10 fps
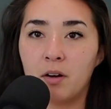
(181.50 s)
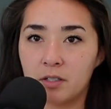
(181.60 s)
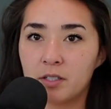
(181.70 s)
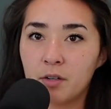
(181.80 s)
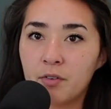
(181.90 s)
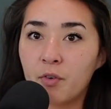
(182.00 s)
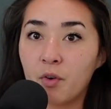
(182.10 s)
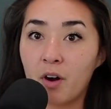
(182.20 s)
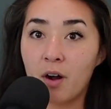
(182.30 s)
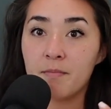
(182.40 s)
also
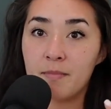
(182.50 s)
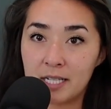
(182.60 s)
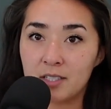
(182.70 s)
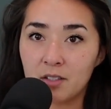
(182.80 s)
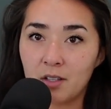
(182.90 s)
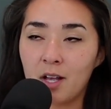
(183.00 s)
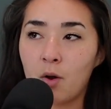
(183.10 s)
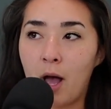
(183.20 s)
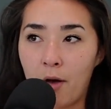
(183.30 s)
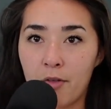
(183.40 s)
for our mental
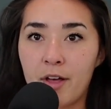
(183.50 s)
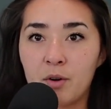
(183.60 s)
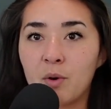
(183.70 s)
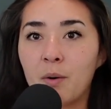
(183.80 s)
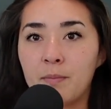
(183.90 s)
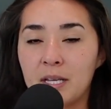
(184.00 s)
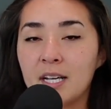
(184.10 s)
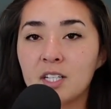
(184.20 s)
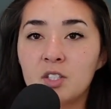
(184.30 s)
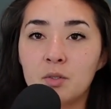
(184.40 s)
health and well
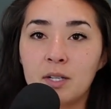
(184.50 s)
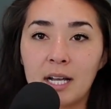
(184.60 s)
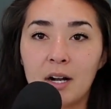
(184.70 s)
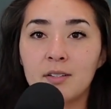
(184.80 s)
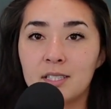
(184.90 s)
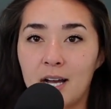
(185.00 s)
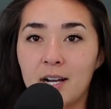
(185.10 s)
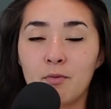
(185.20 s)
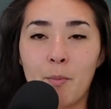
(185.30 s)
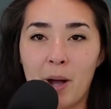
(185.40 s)
being to get
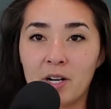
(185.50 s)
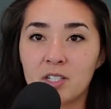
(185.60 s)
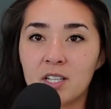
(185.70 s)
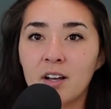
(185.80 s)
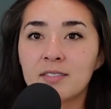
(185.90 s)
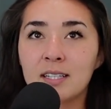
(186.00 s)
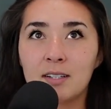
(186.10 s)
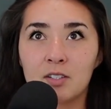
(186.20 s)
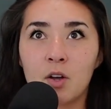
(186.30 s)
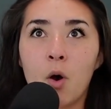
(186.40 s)
outside and remind ourselves that
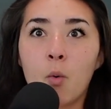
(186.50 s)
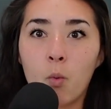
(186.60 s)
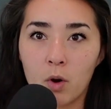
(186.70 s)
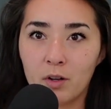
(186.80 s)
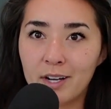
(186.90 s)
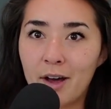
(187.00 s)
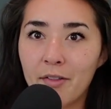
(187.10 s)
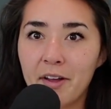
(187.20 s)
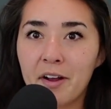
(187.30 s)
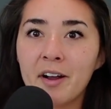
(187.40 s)
there's a world
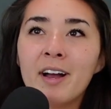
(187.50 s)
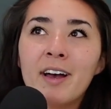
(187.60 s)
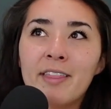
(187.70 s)
out there